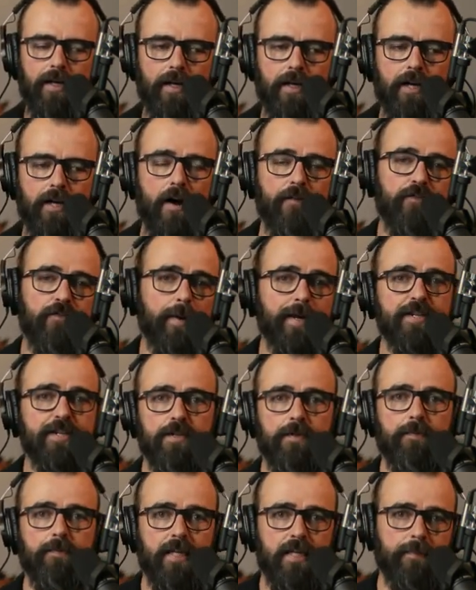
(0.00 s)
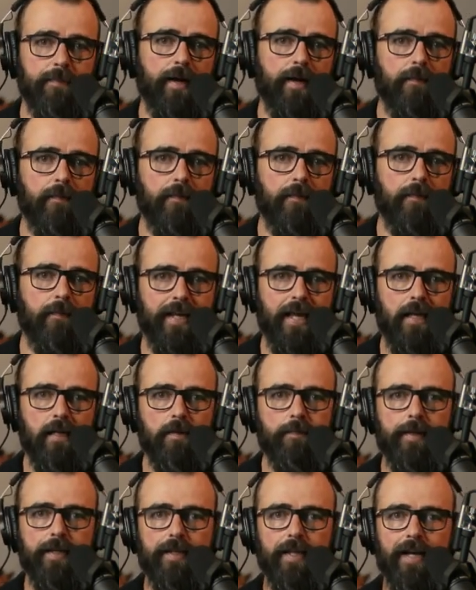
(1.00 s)
confirmation email that came
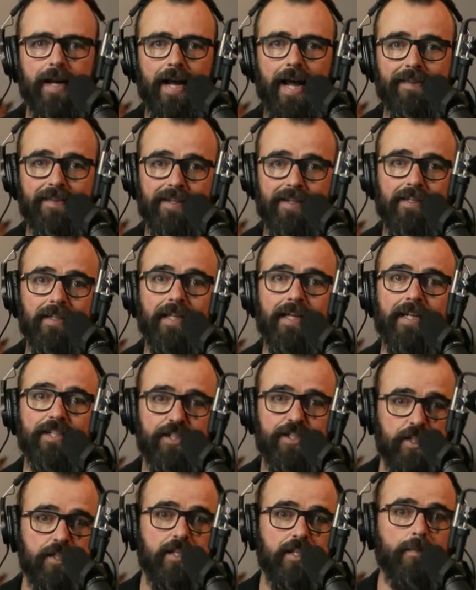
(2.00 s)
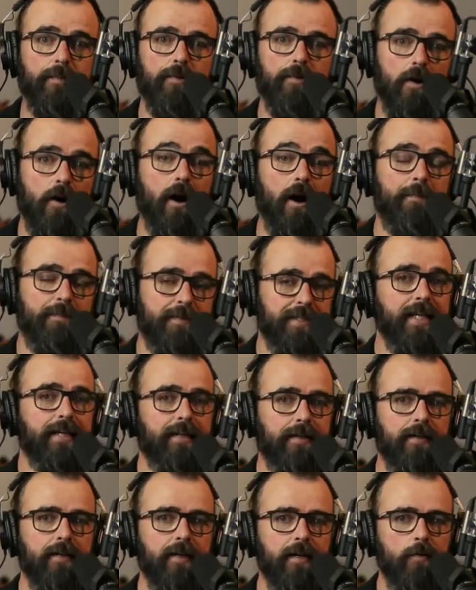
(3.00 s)
to me that I had to click to double opt
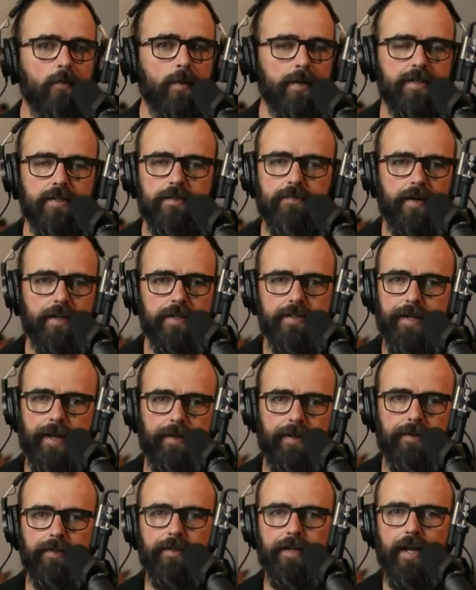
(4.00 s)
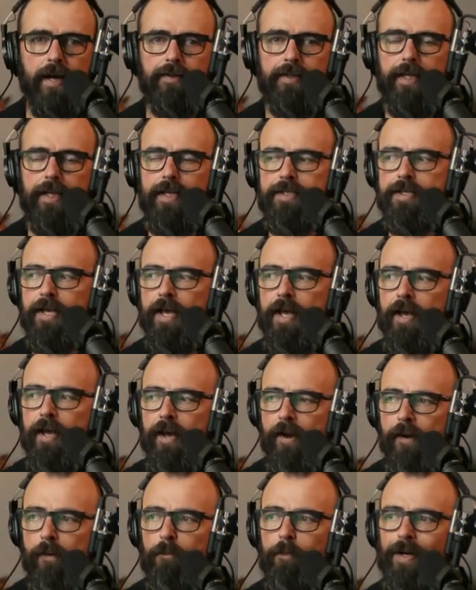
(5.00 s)
in, which is very standard nowadays.
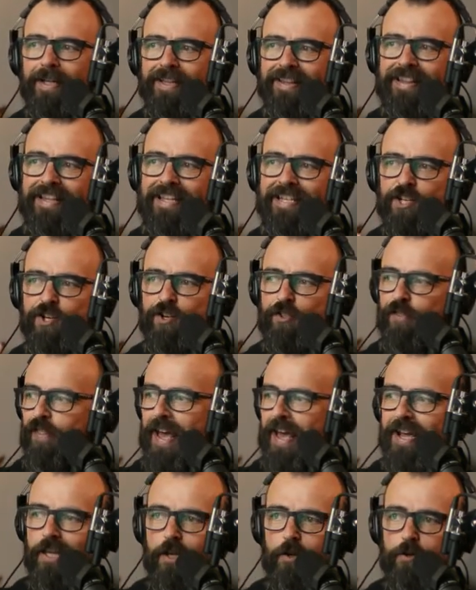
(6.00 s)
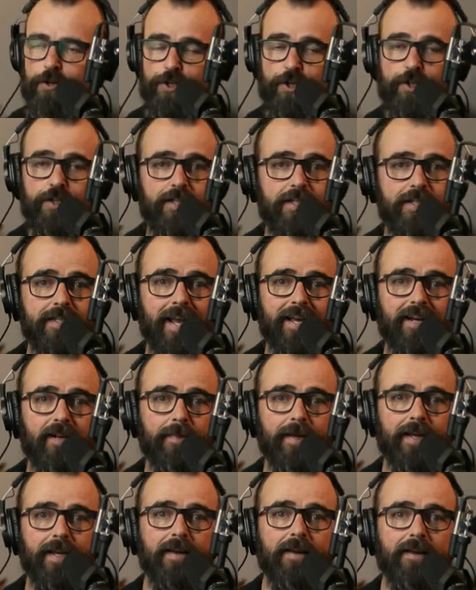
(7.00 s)
But this thank you should say to
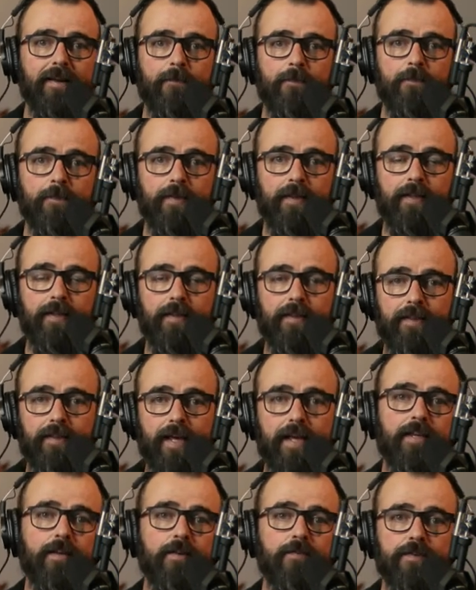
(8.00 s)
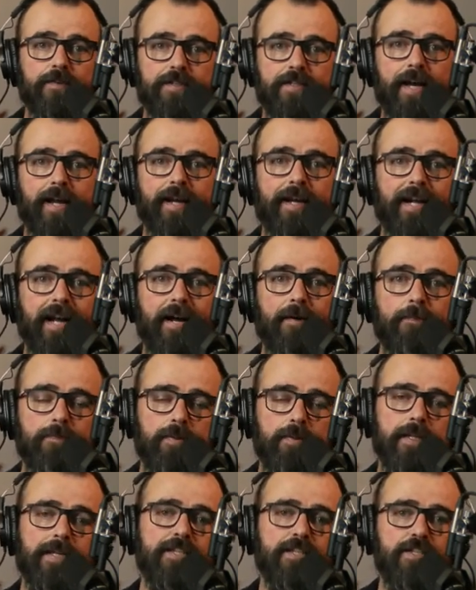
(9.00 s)
me, thank you for signing up.
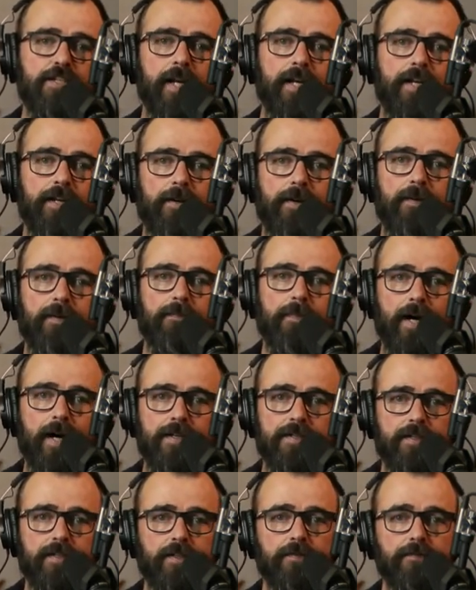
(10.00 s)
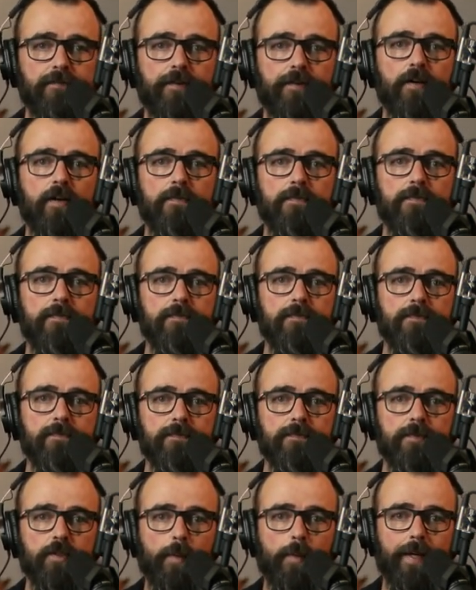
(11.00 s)
Please check your inbox to confirm
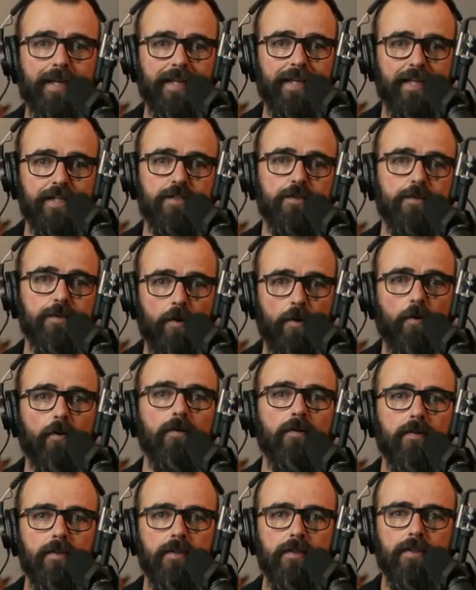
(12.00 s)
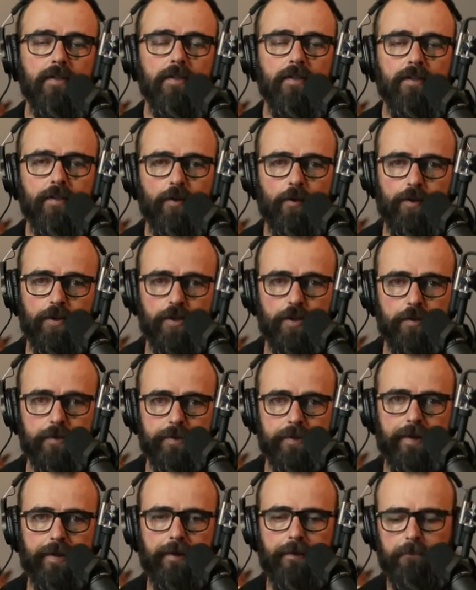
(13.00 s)
so we can get you your
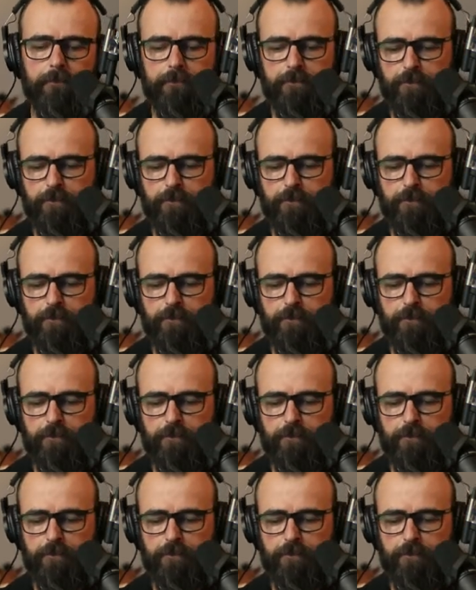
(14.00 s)
newsletter.